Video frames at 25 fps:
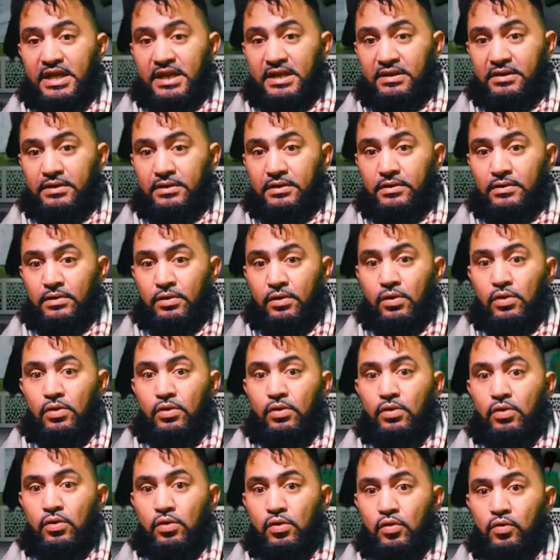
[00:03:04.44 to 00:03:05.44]
in
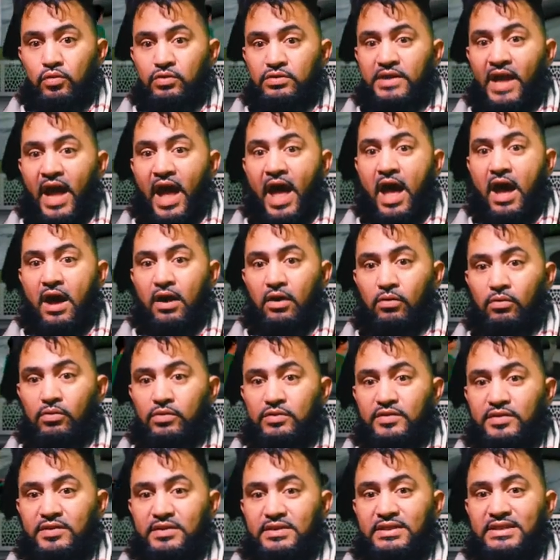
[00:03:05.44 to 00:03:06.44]
whose
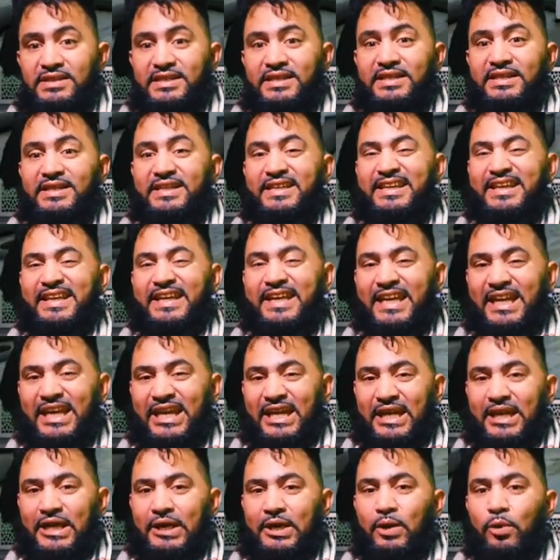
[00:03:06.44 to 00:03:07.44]
house
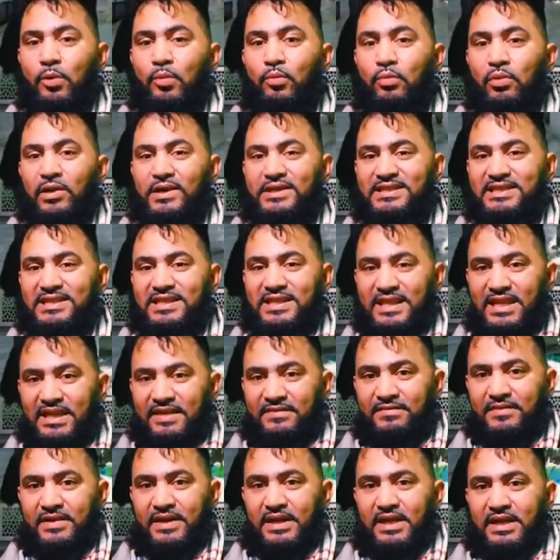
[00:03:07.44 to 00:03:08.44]
he was
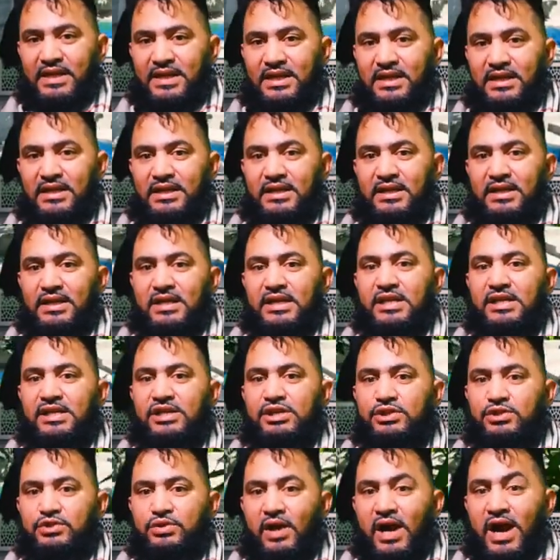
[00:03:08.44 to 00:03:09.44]
living
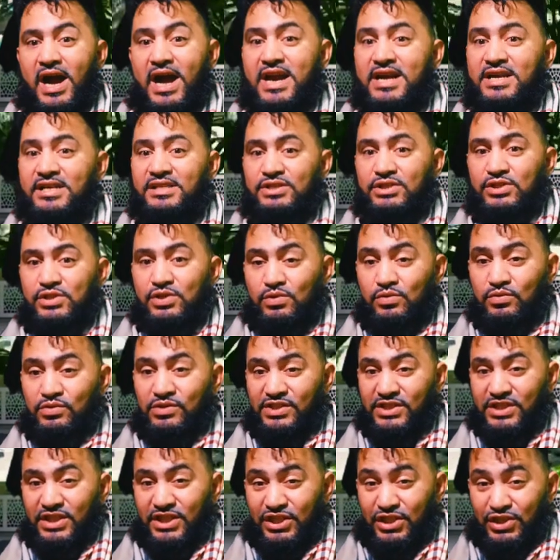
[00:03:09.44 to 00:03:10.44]
tried to
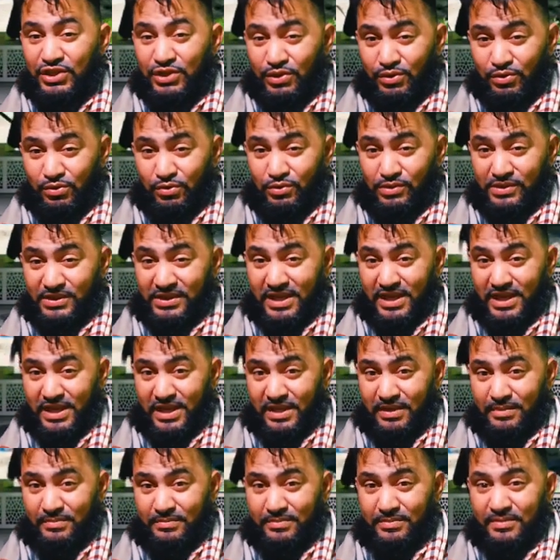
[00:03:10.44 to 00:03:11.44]
seduce
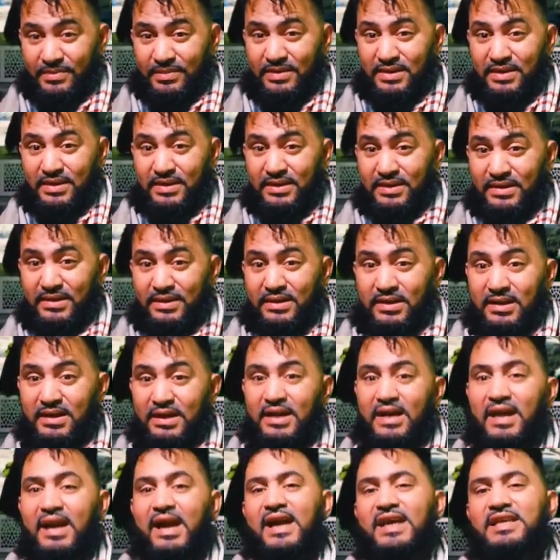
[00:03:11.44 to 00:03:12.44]
him.
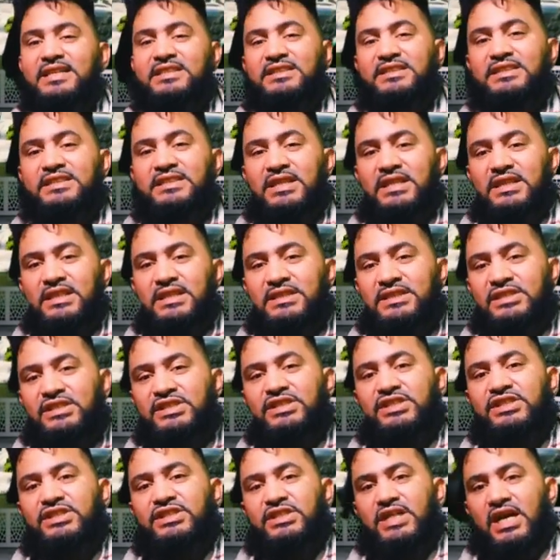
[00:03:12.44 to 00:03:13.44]
She
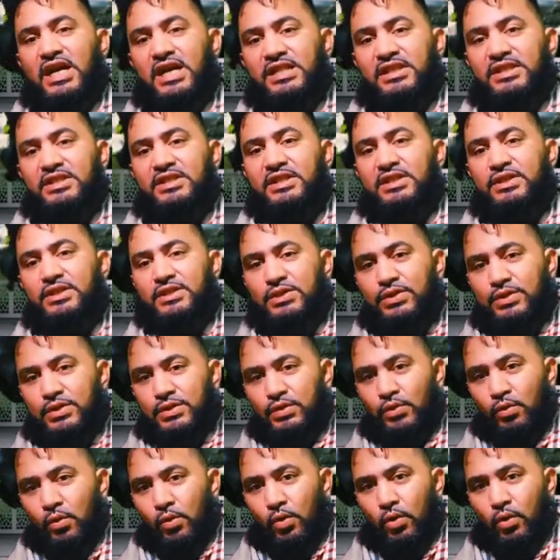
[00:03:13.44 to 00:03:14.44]
shut the
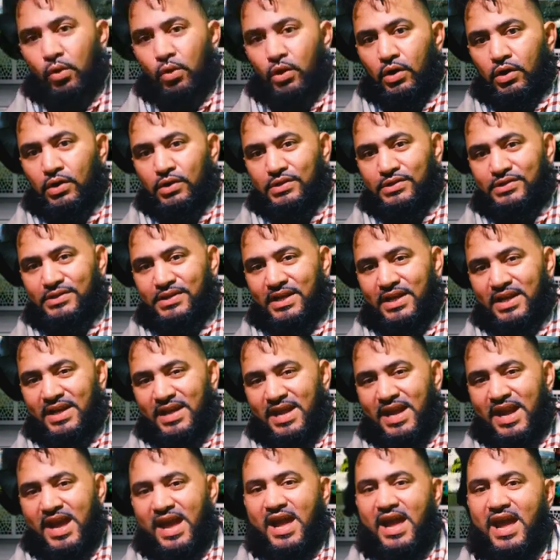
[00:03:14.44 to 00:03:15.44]
doors
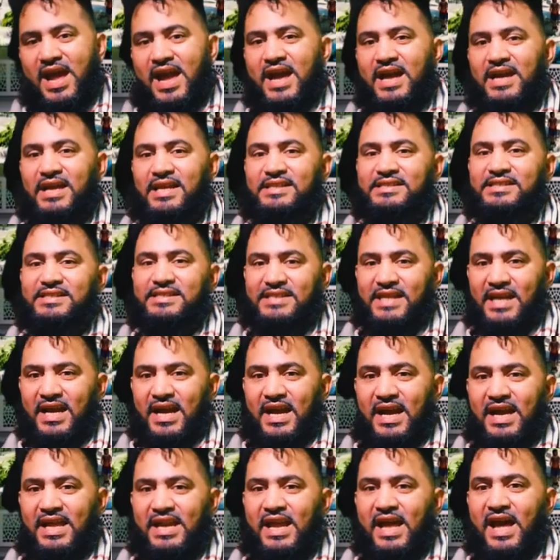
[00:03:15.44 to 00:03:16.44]
and
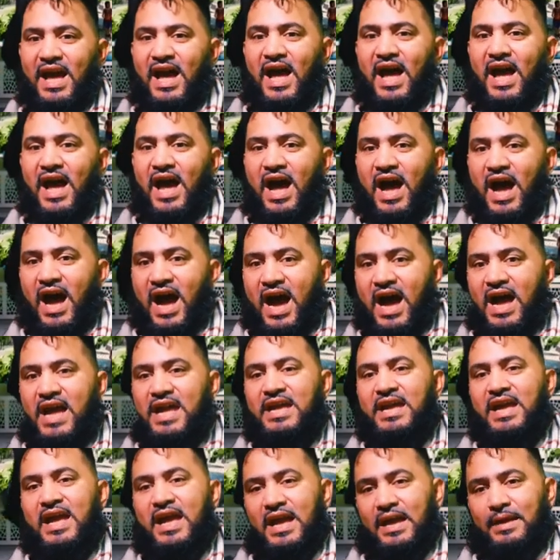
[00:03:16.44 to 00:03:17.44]
said, I
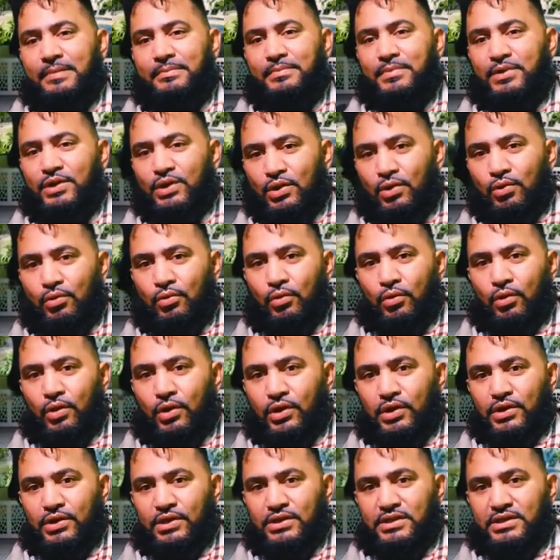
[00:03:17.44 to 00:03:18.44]
am
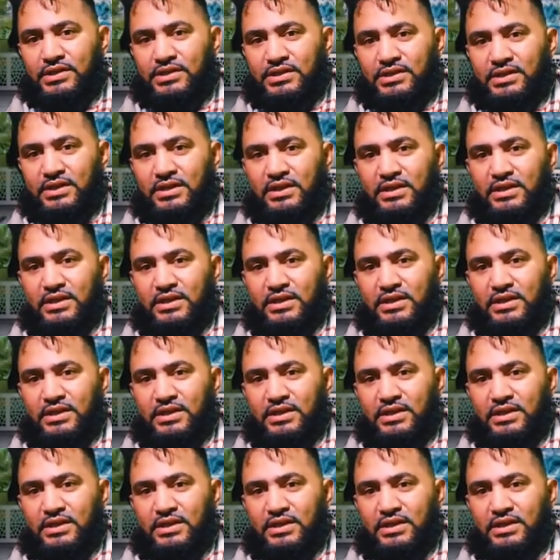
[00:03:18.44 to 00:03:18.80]
yours.